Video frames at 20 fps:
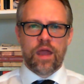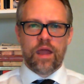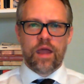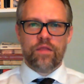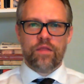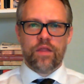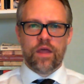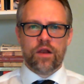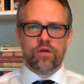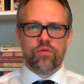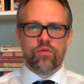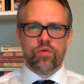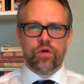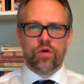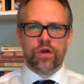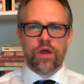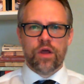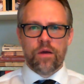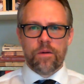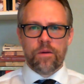and then
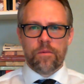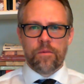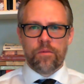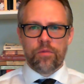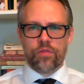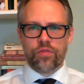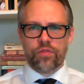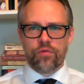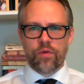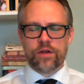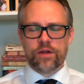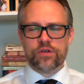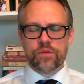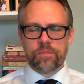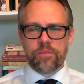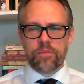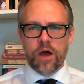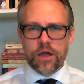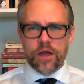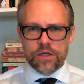would threaten to
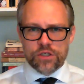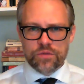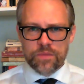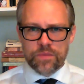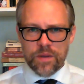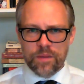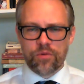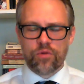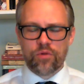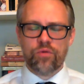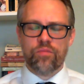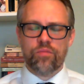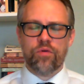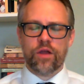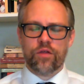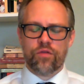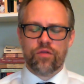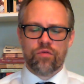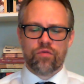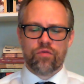punish people who
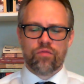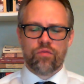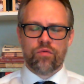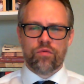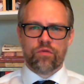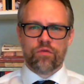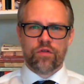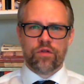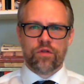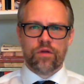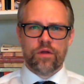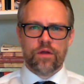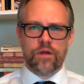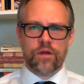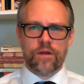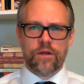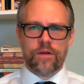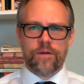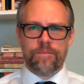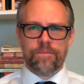break those rules.
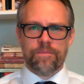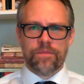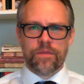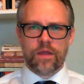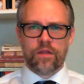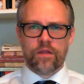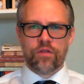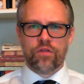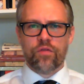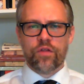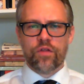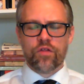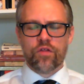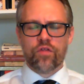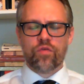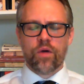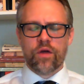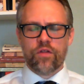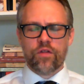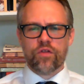And so this
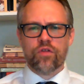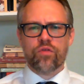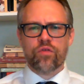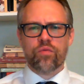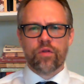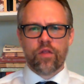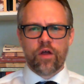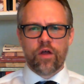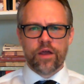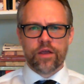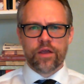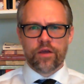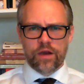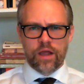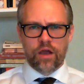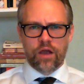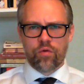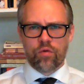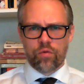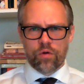is why this is relying on
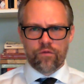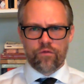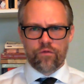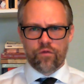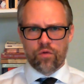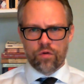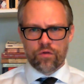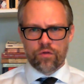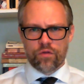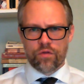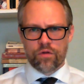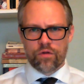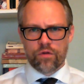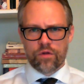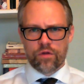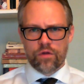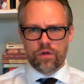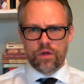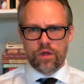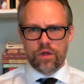outward force.
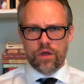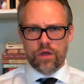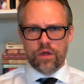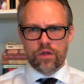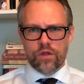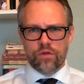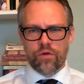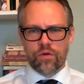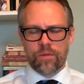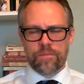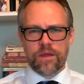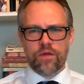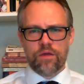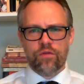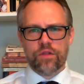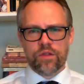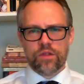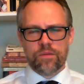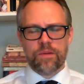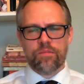You're
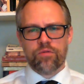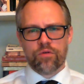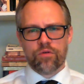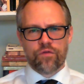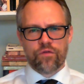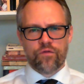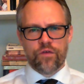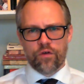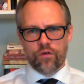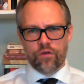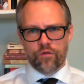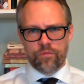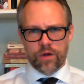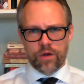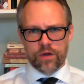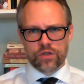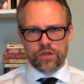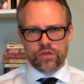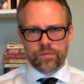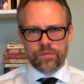appealing to people's fear of
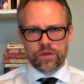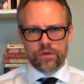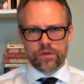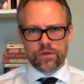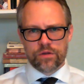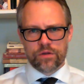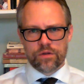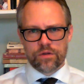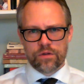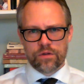punishment.